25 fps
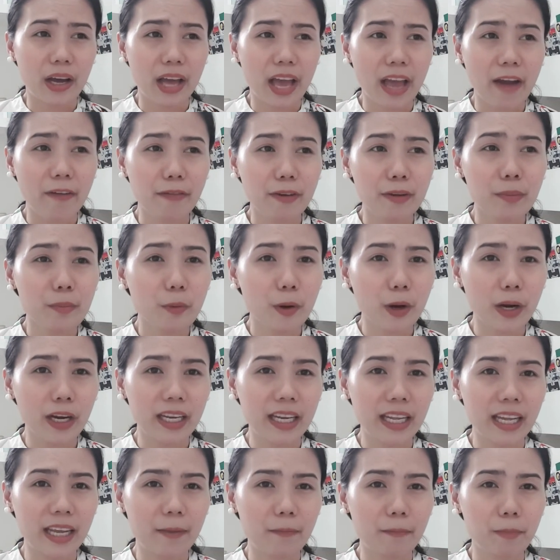Every
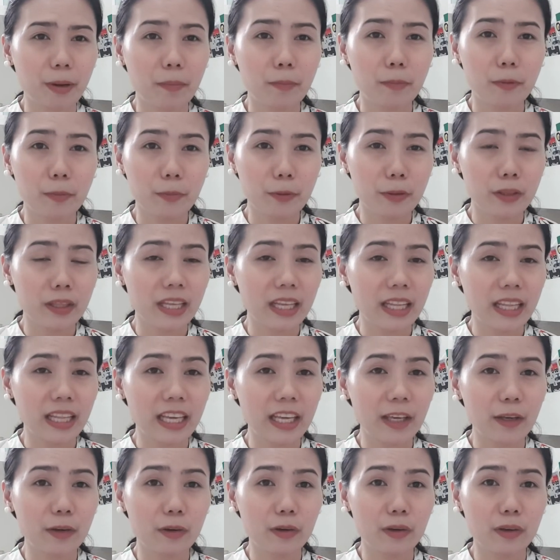morning, pagpupunta
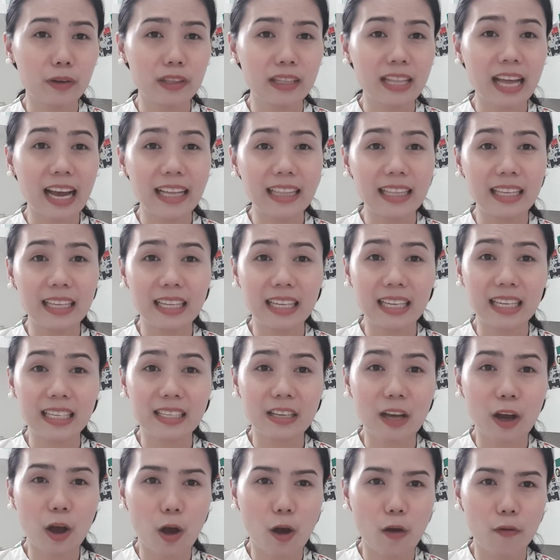na yung daddy niya
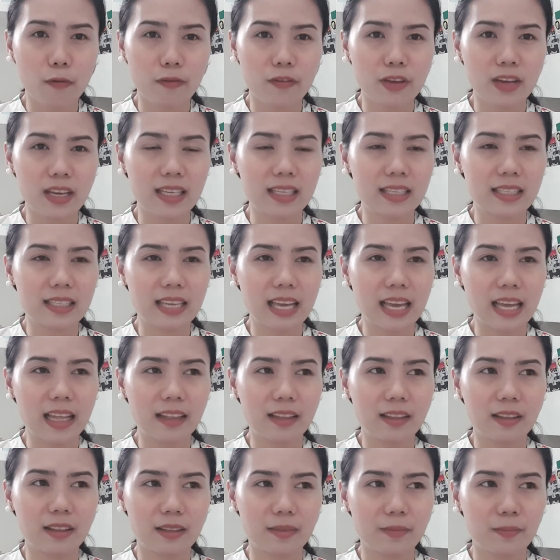sa office
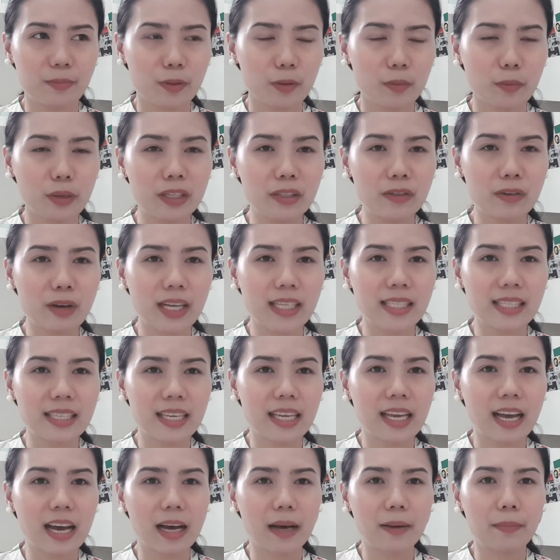and when
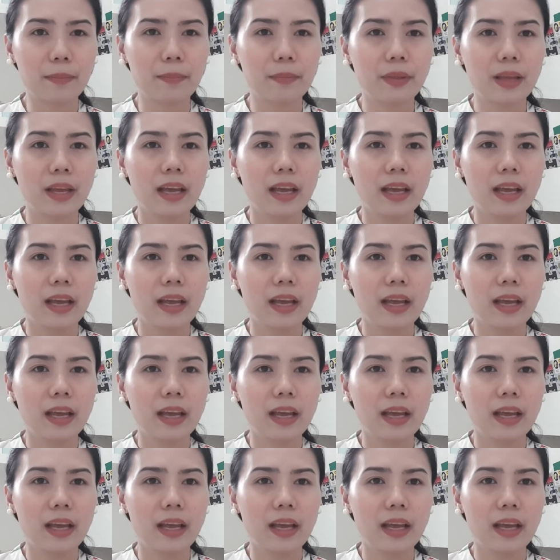dressing up,